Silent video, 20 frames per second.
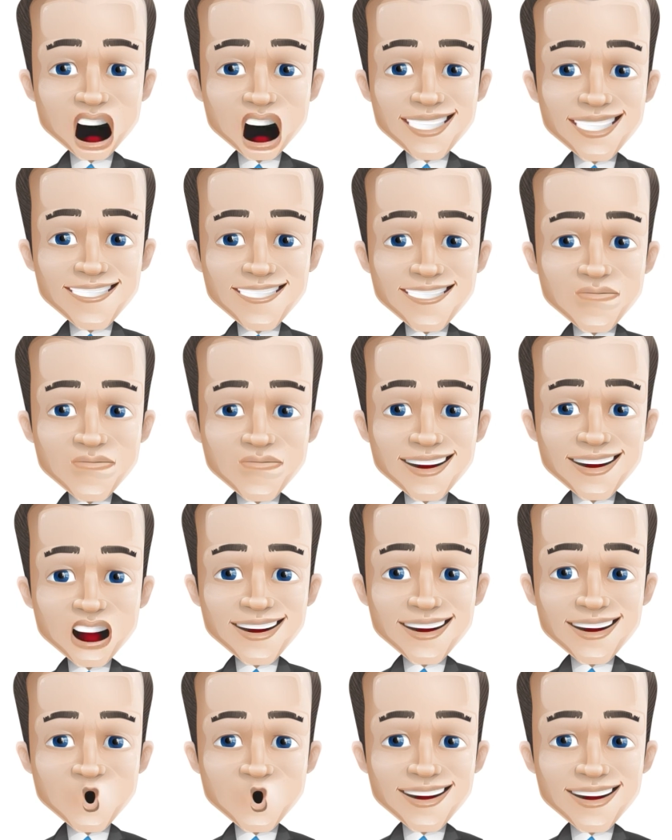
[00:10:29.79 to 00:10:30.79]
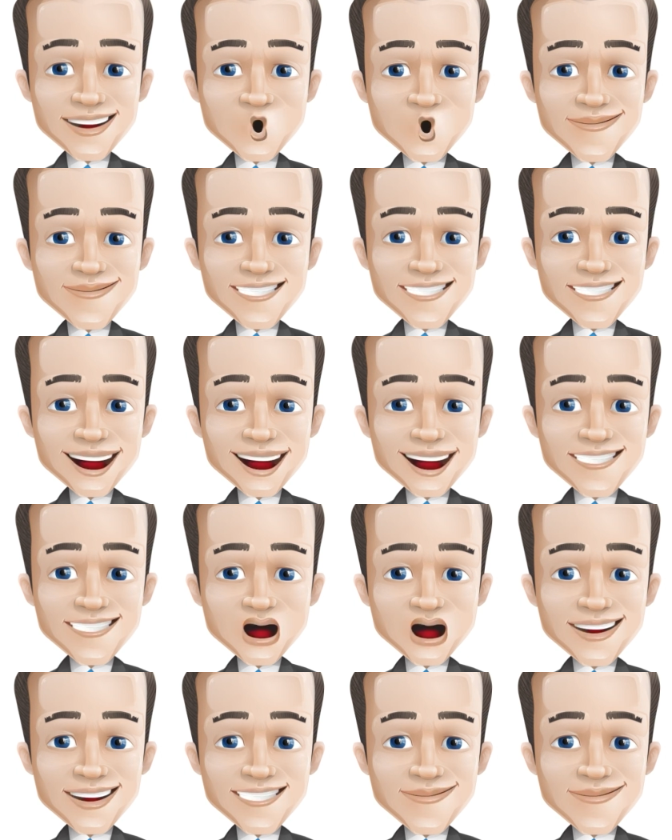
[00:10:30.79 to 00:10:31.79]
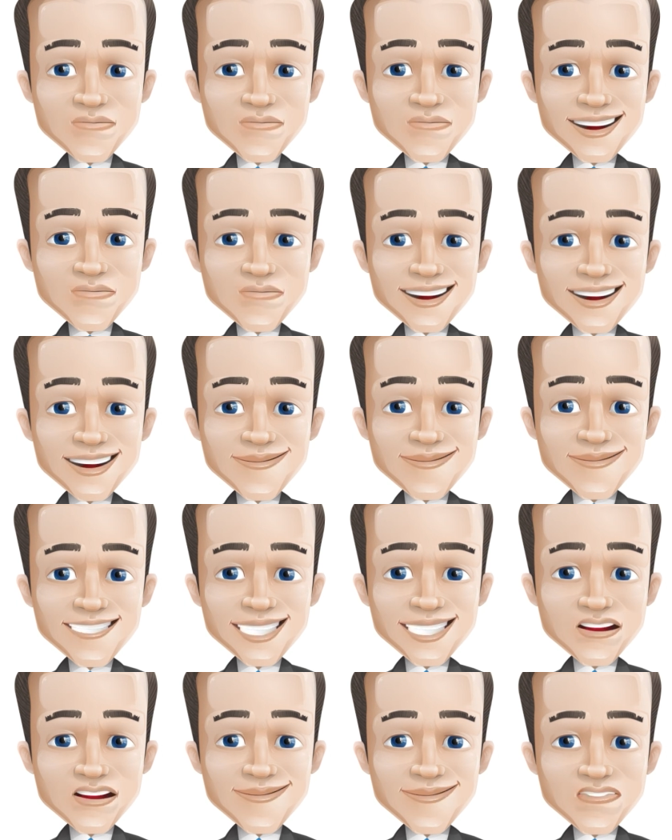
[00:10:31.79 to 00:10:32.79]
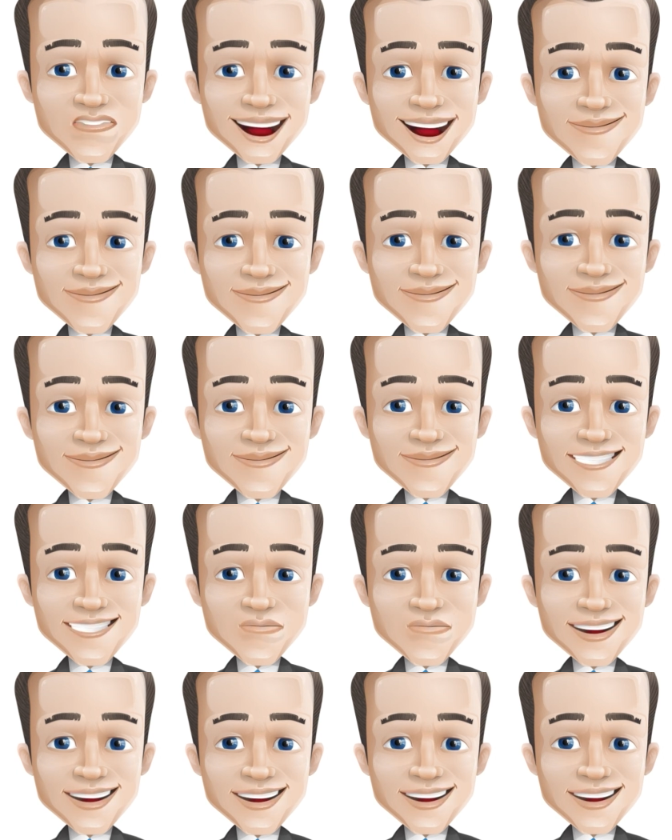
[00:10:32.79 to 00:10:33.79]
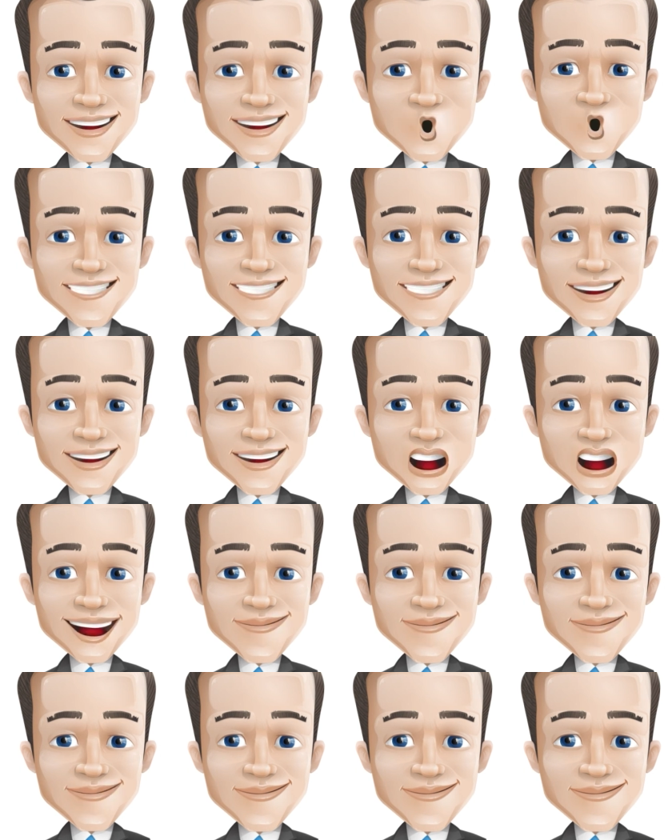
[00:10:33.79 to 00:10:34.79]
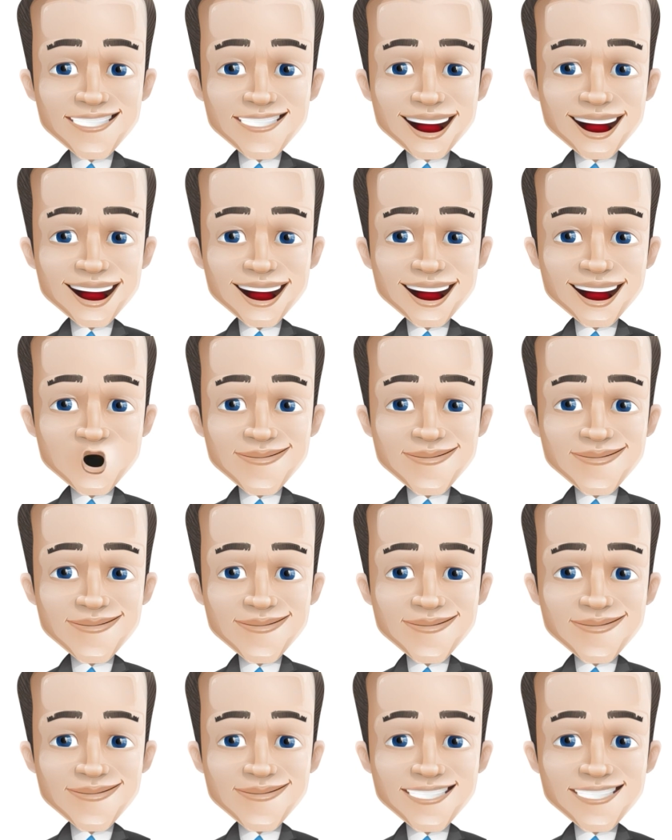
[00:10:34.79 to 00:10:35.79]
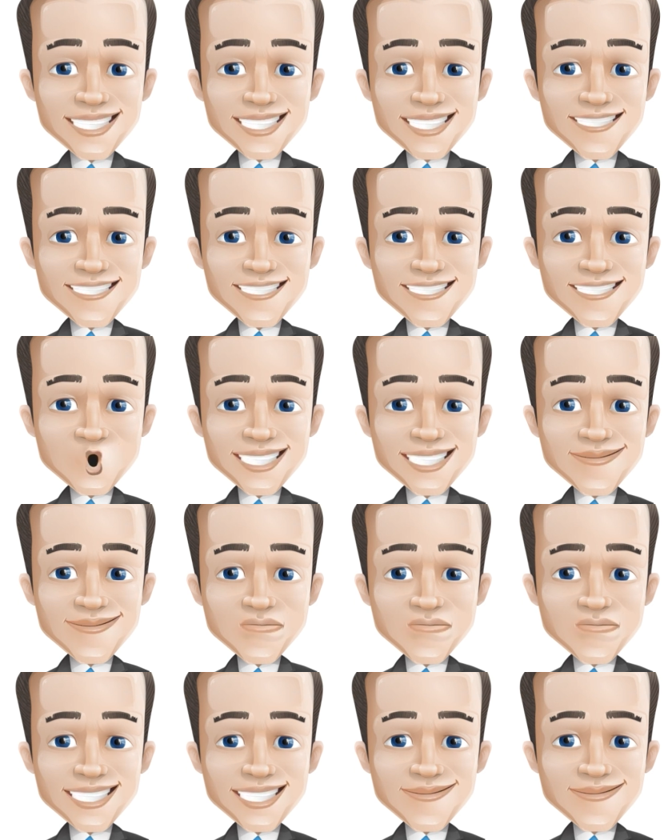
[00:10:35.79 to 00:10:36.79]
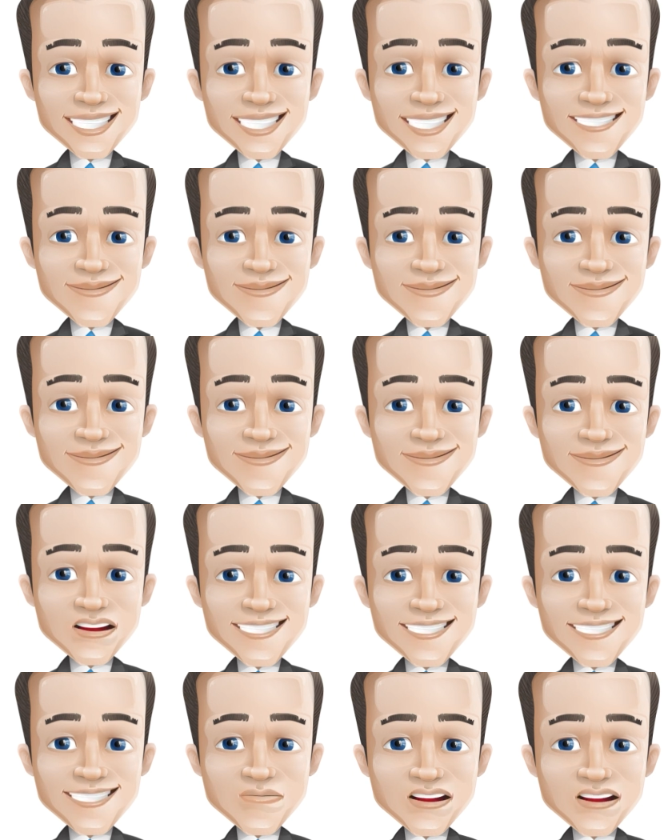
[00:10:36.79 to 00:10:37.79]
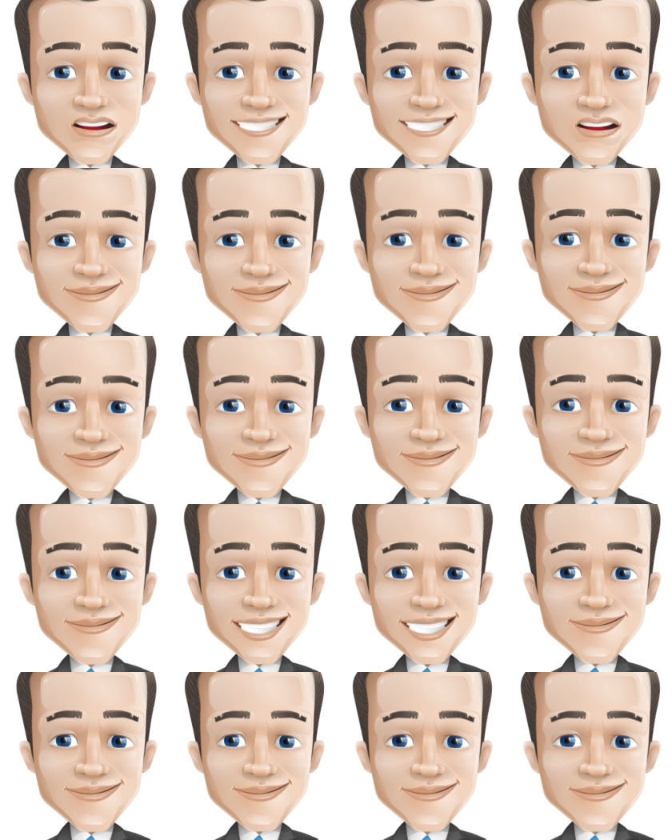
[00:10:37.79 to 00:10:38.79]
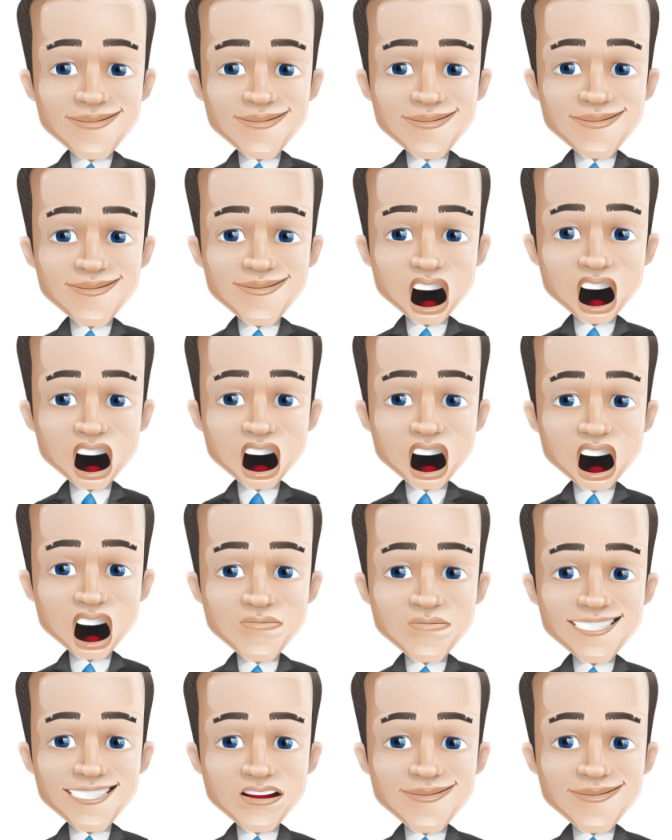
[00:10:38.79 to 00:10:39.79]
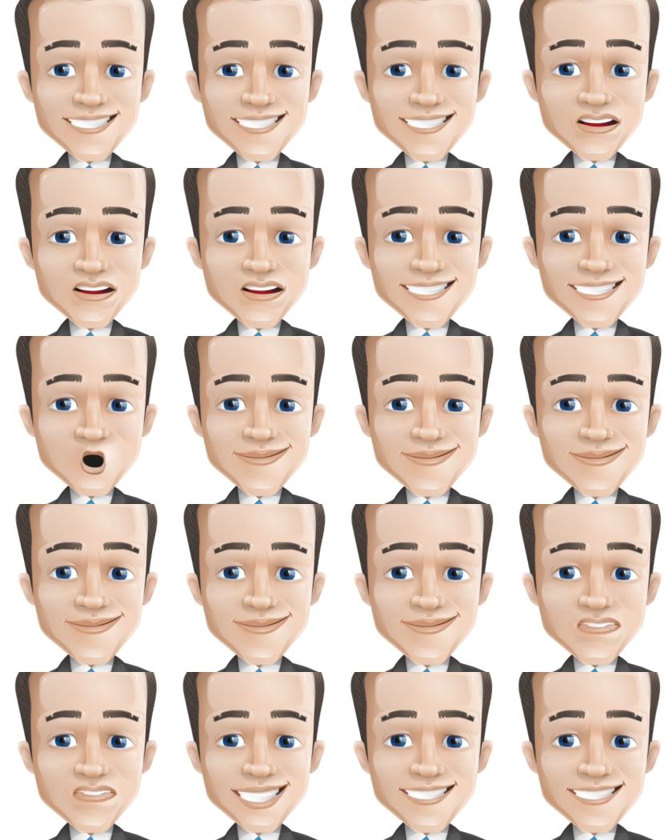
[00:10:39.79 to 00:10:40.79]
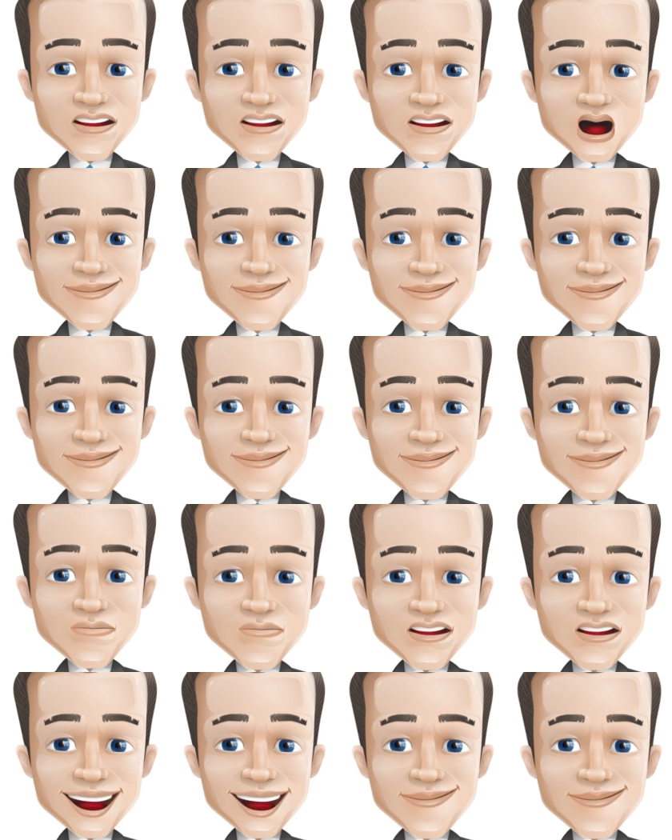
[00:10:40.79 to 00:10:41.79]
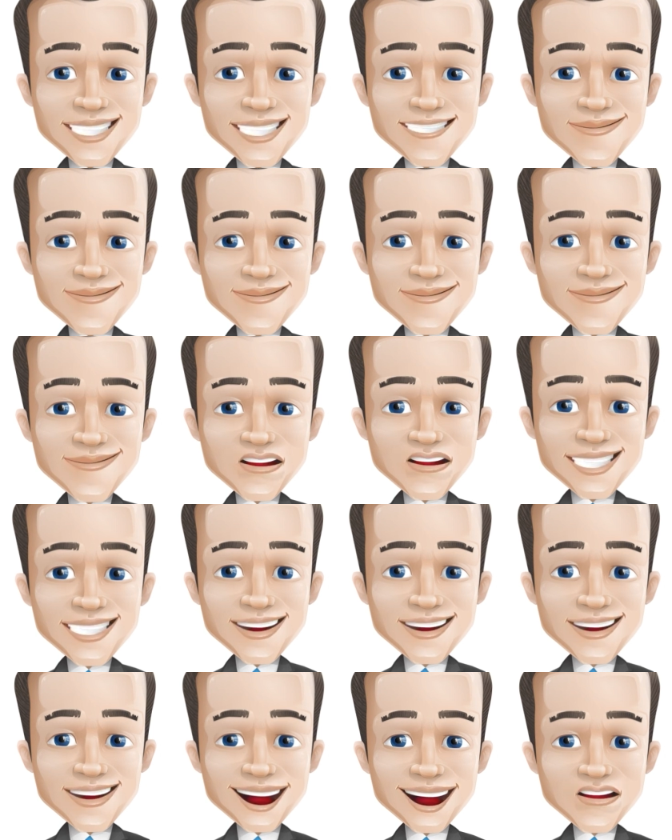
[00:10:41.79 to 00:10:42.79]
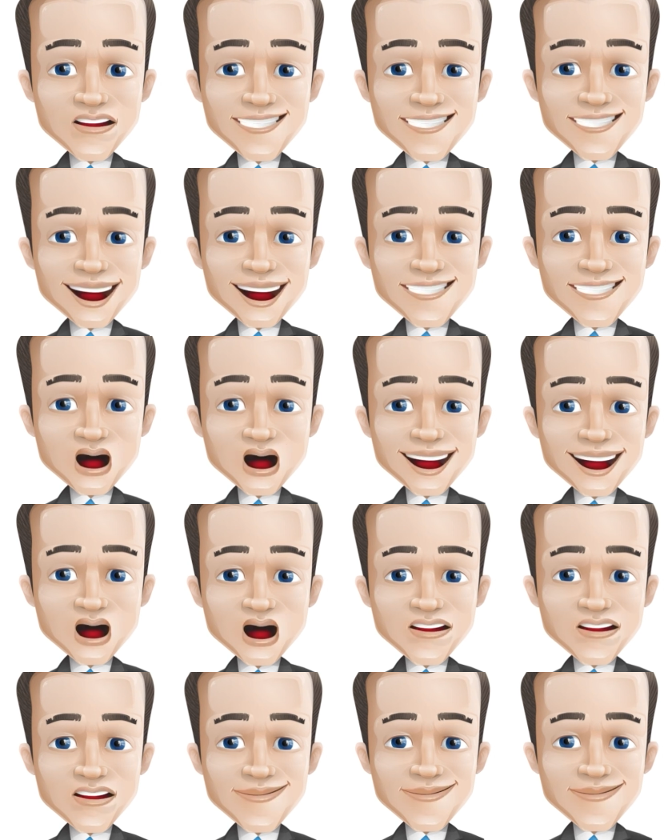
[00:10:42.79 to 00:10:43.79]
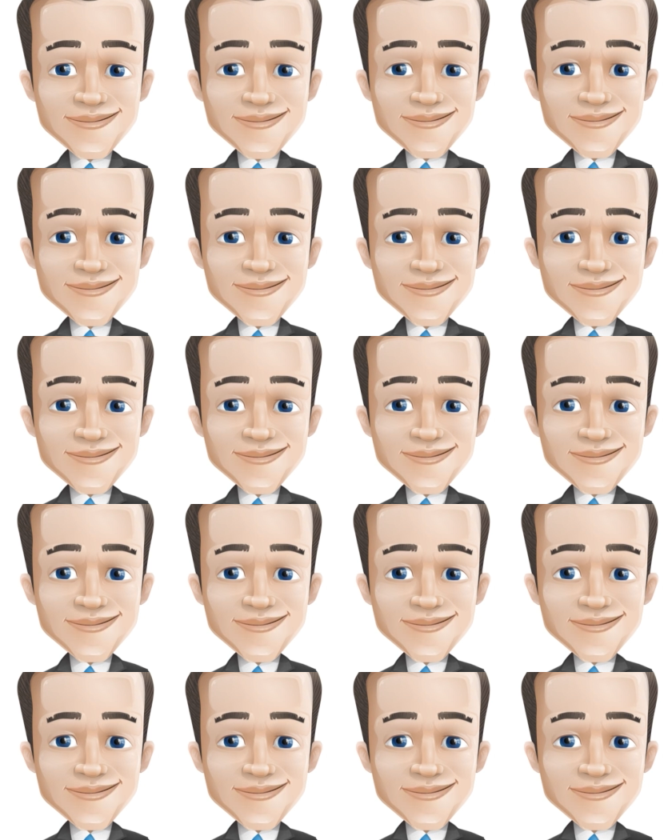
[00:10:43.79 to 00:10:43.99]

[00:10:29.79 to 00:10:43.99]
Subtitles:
Some people use U.S. Treasury. Some people use junk bonds. Some people use even consumer goods or something they have to eat. Also, of course, bonds and the United States Treasuries.